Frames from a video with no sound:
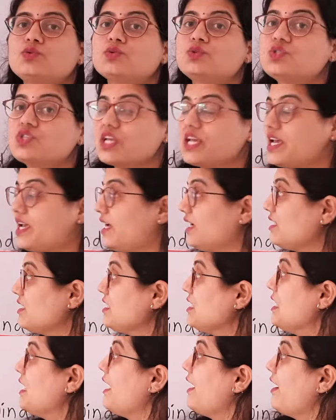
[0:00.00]
to check
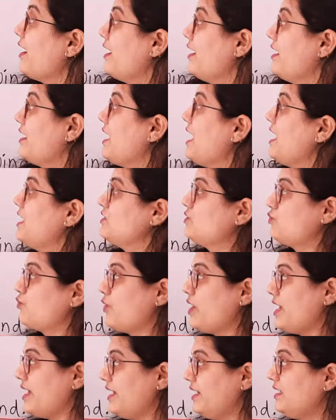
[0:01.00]
air has
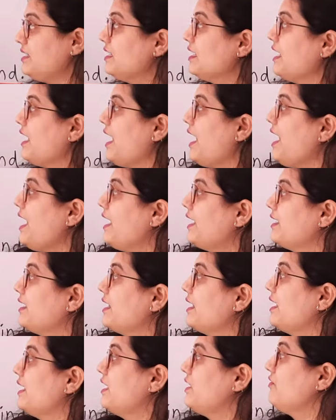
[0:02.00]
wet
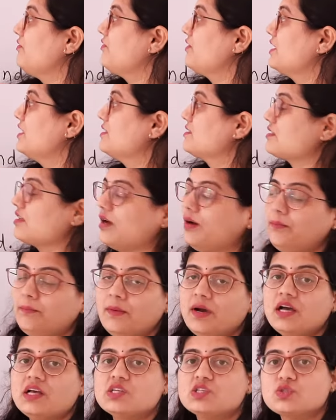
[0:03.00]
and air fills
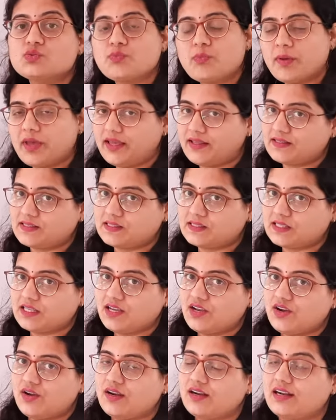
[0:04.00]
up space.
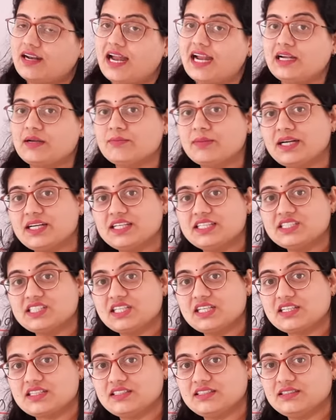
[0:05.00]
Right, my dear
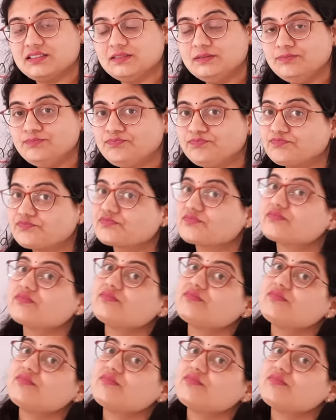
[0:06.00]
children?